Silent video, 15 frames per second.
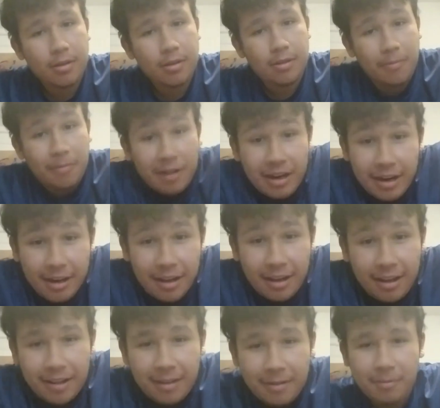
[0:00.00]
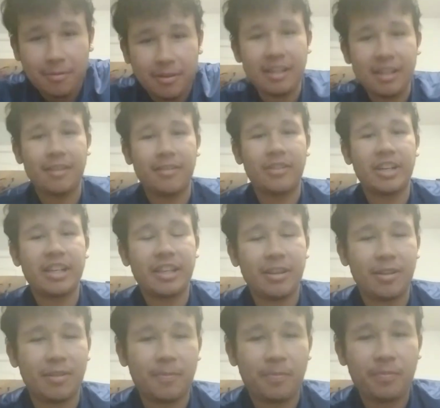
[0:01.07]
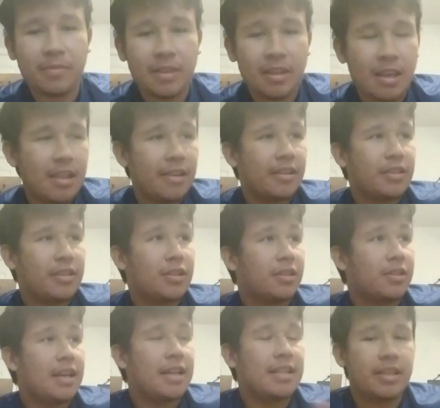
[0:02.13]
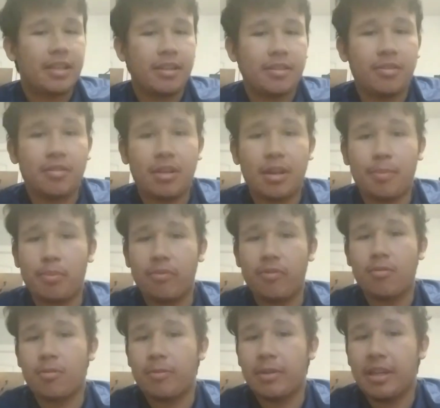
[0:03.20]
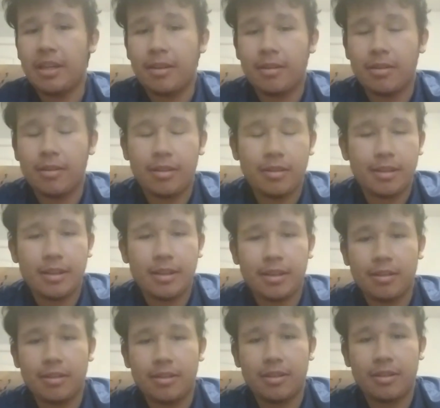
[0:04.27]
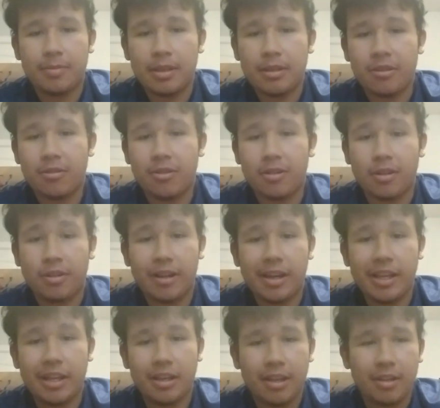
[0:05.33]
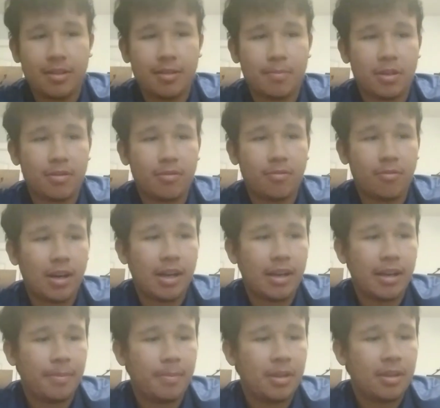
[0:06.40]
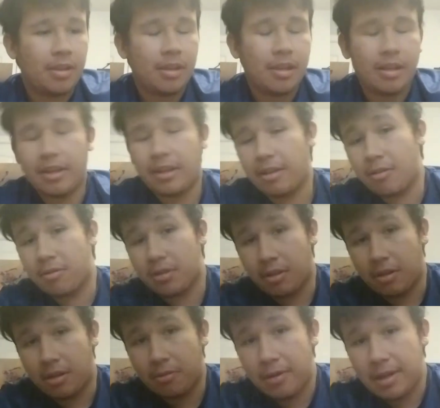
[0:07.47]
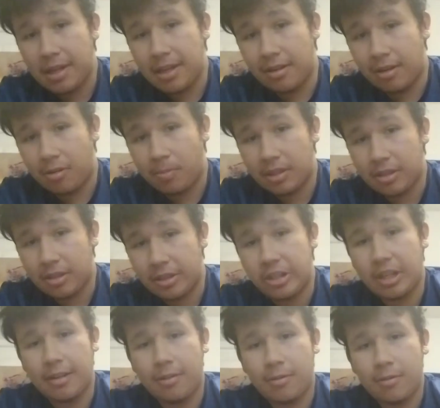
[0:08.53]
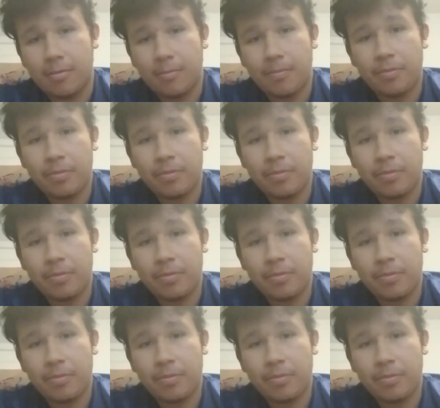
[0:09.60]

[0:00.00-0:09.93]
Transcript: why not? We need a ranking. So let's get to that. Before we get into this, make sure to like and subscribe. It goes a long way in helping the channel.